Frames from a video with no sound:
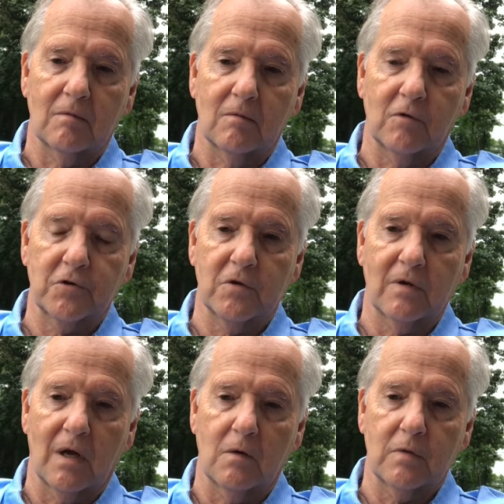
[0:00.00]
we're doing
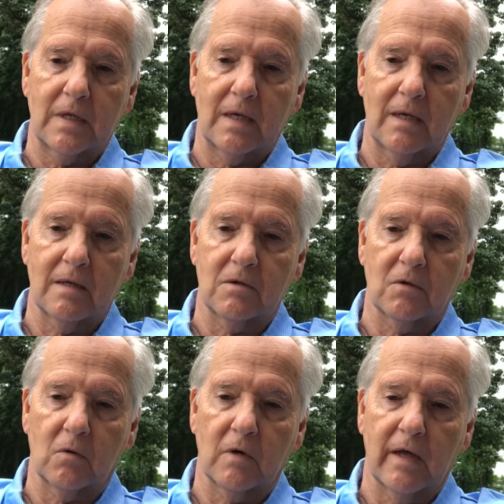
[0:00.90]
all we can to
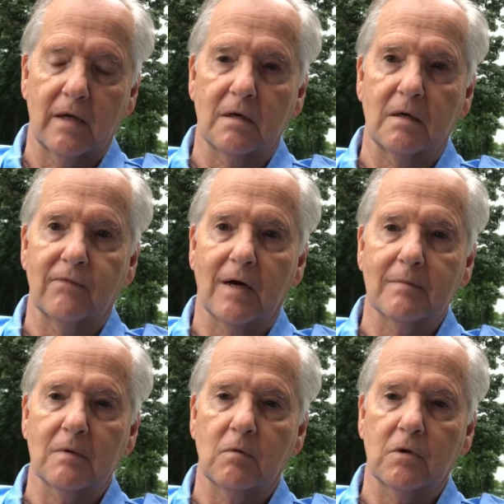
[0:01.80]
create an
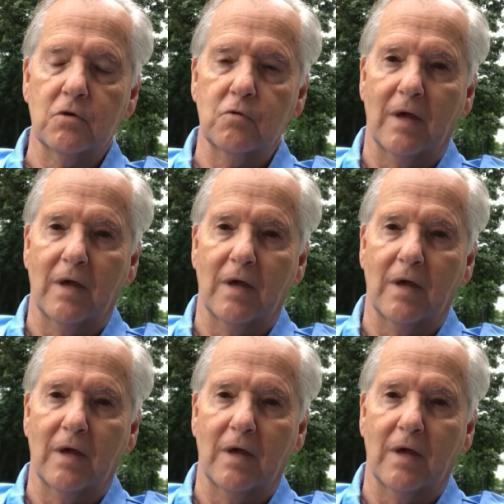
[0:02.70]
environment where you